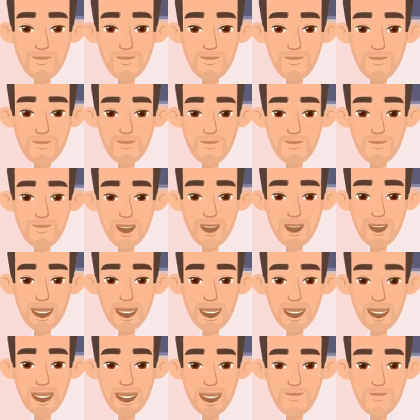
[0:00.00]
When
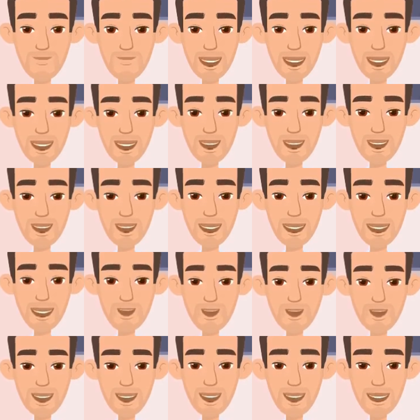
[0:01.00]
applying the
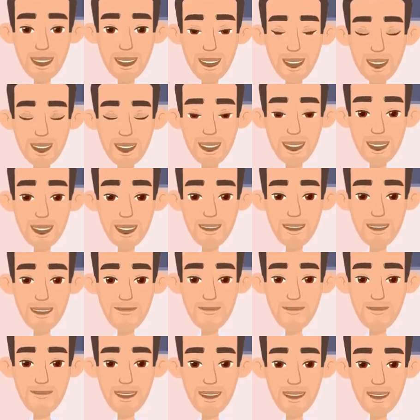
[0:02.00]
divide and conquer
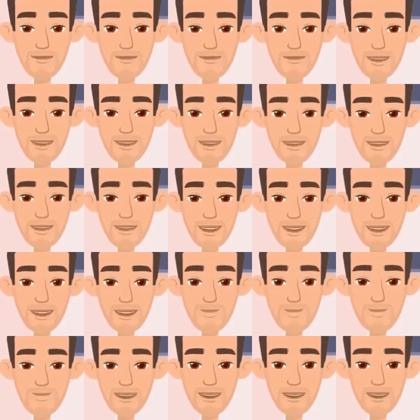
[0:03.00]
approach to the
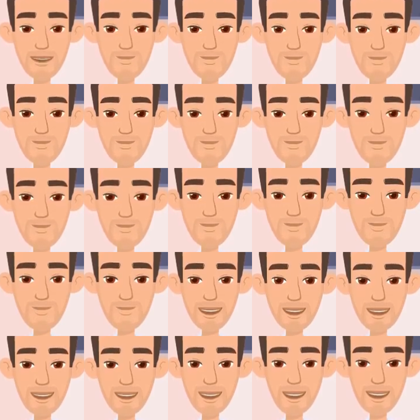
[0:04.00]
DFT,
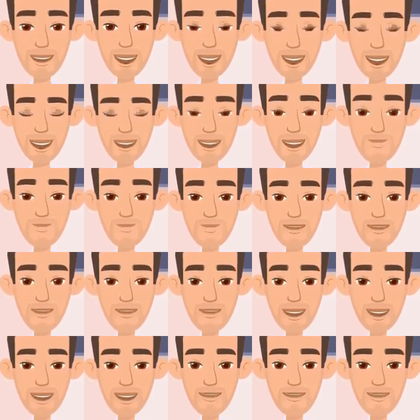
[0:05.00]
we arrive at
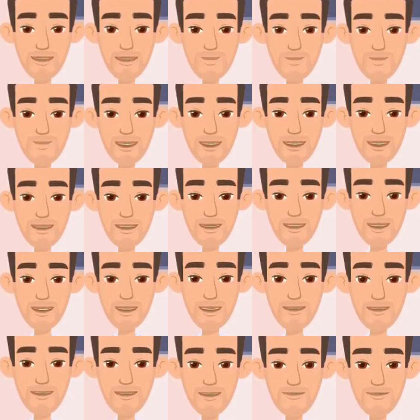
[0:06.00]
the
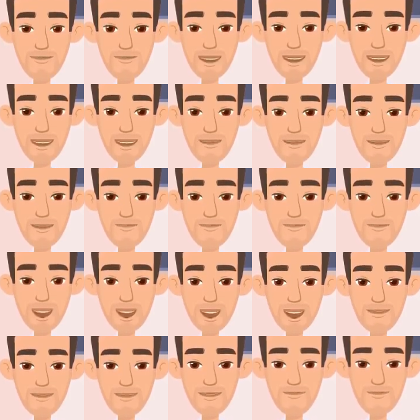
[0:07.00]
FFT or the
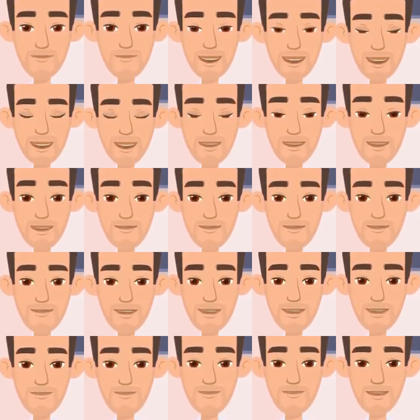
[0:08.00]
fast Fourier
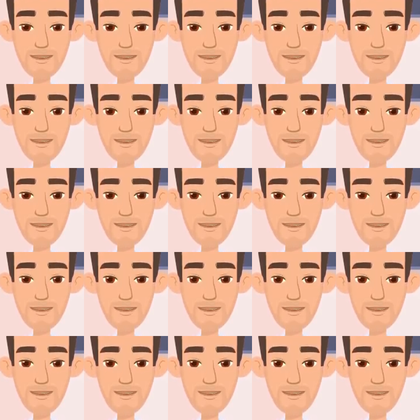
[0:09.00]
transform.